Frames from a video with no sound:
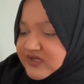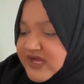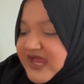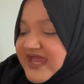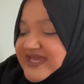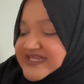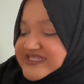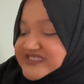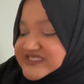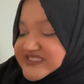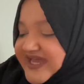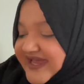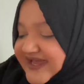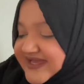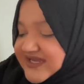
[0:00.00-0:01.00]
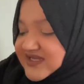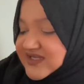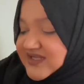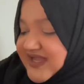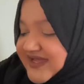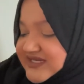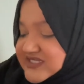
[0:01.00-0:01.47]
His tail
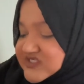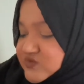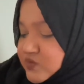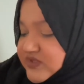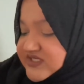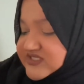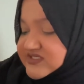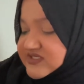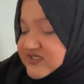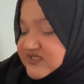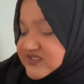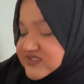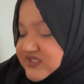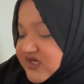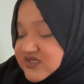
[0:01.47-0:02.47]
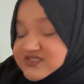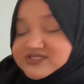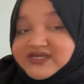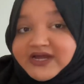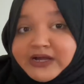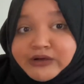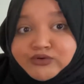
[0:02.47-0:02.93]
and his whiskers are
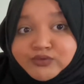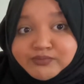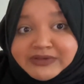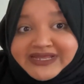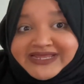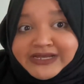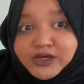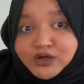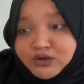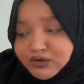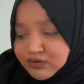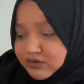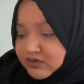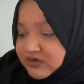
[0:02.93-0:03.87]
terribly long.